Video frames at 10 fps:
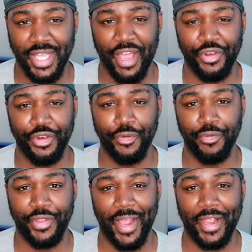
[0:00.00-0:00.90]
I knew
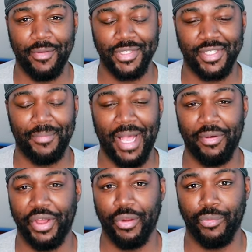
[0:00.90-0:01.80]
that he was somehow
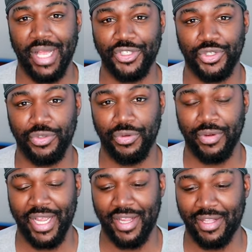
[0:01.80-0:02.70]
going to restore,
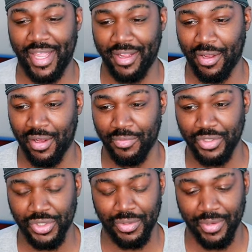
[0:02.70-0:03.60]
like, uh,
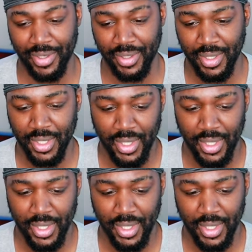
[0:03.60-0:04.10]
restore